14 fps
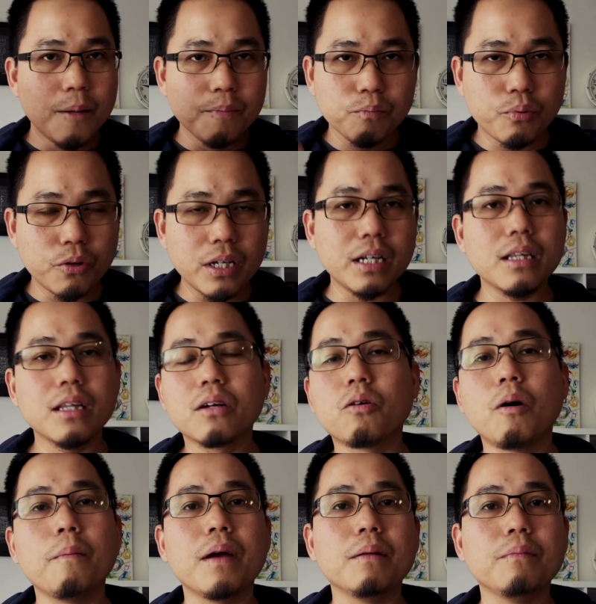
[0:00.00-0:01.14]
put it in the
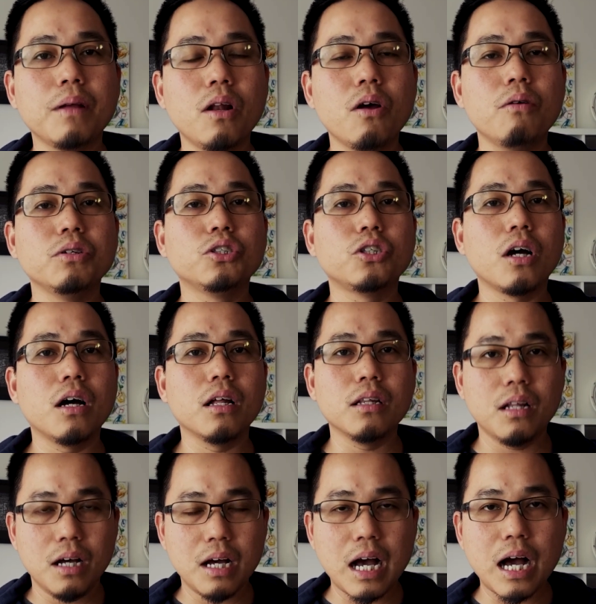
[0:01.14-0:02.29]
comment below.
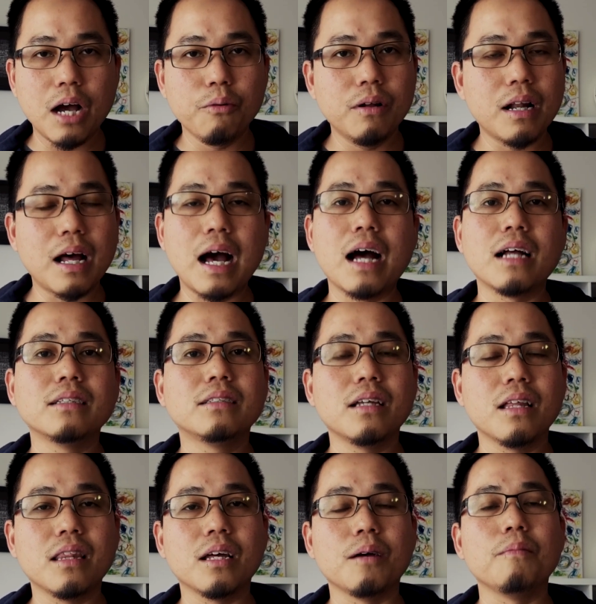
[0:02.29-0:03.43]
Inshallah, I will answer
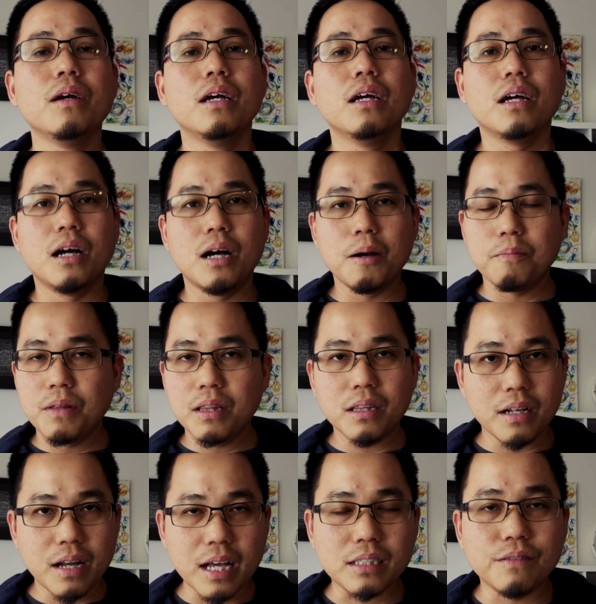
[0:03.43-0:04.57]
them in the
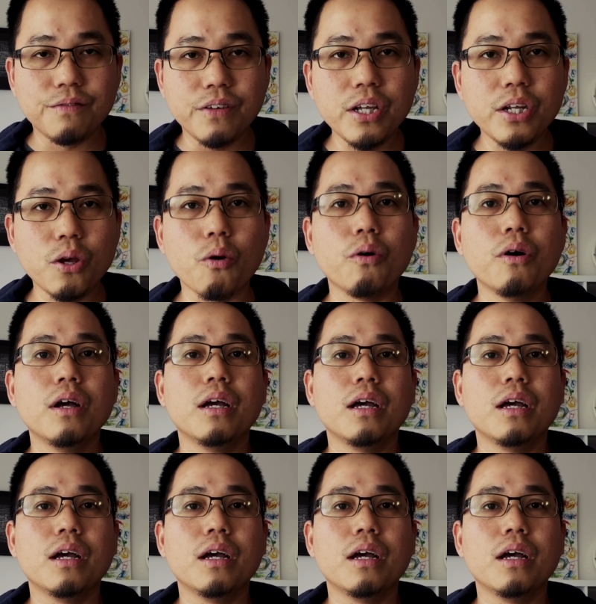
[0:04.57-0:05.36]
next video.